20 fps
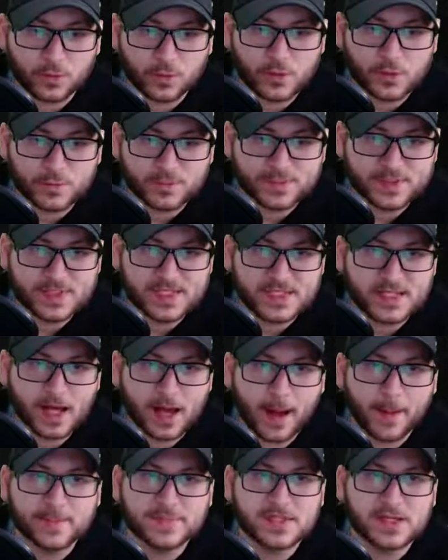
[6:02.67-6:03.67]

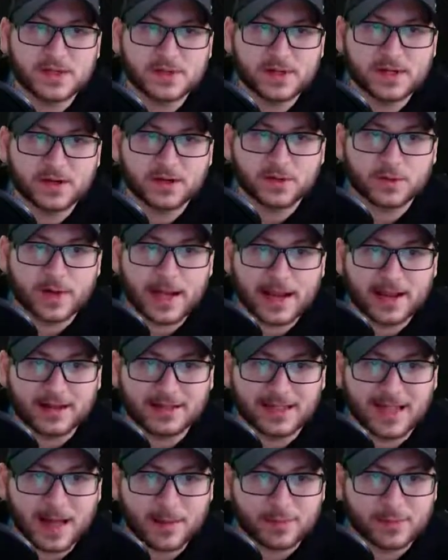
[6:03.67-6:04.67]
Groups, so you can
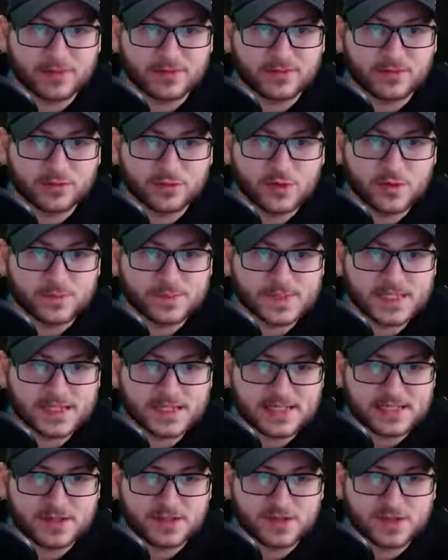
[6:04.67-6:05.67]
create collaborative
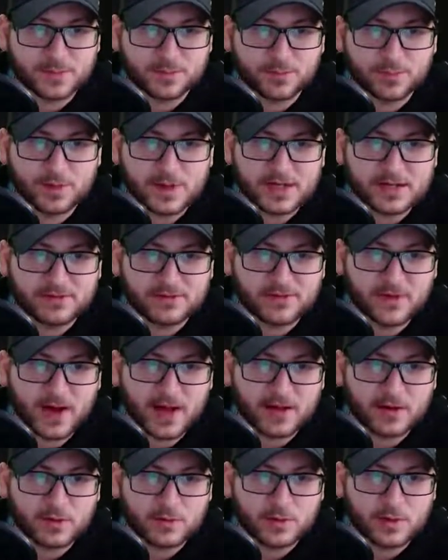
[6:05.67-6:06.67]
groups, and these are some
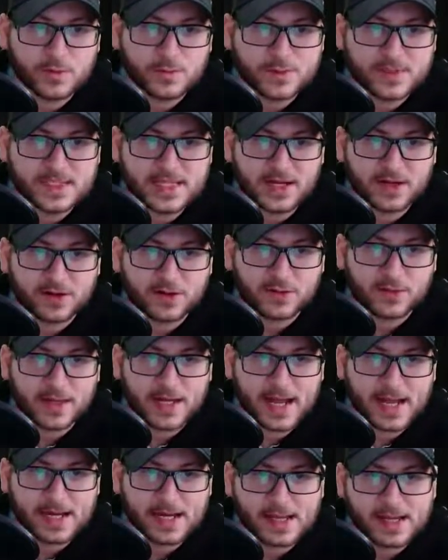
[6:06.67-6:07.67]
predefined groups that are
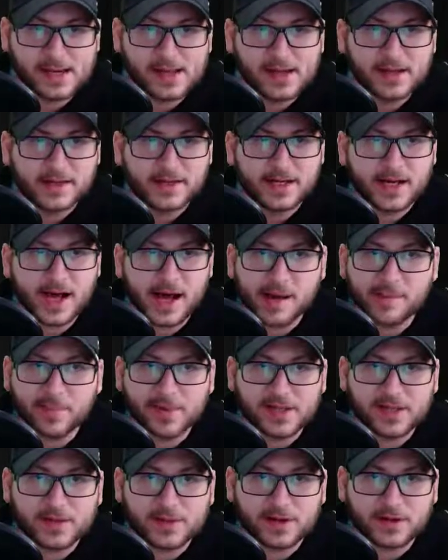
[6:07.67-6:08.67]
created,
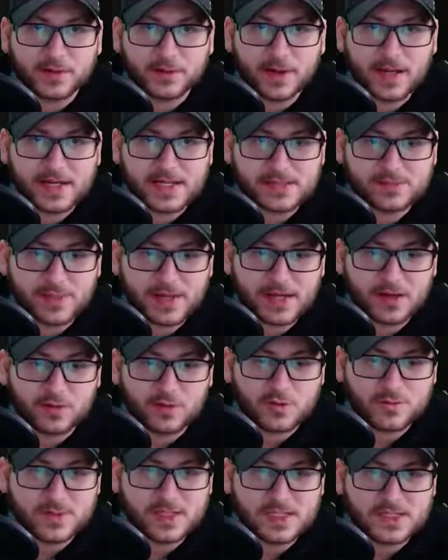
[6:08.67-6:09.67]
but you can create as
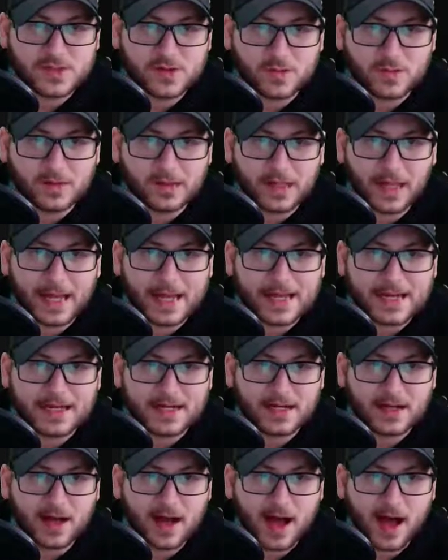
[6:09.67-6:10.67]
many groups as you
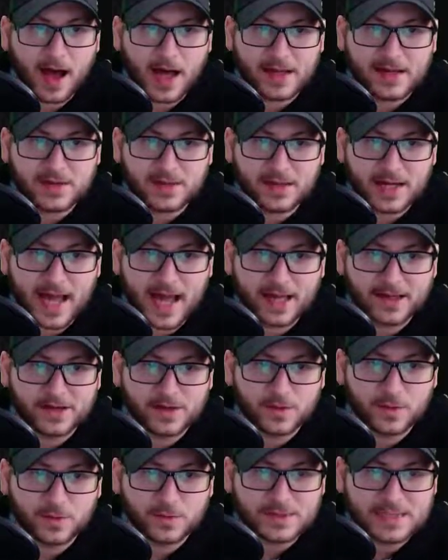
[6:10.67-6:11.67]
like, and you can
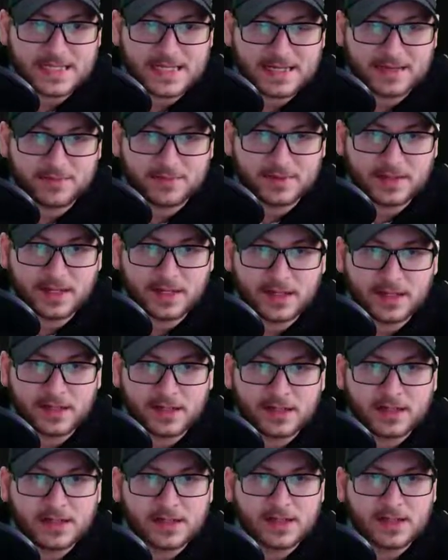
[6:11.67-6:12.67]
add your whole team
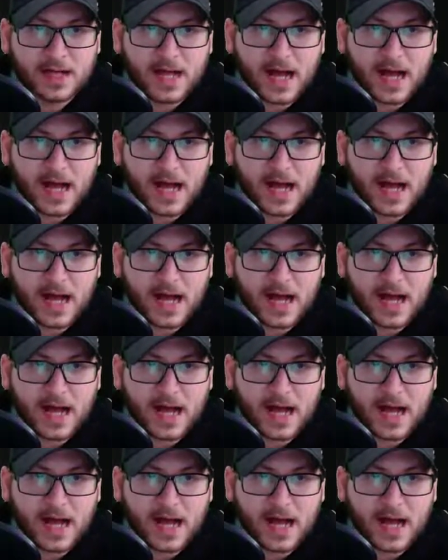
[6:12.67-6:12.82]
there.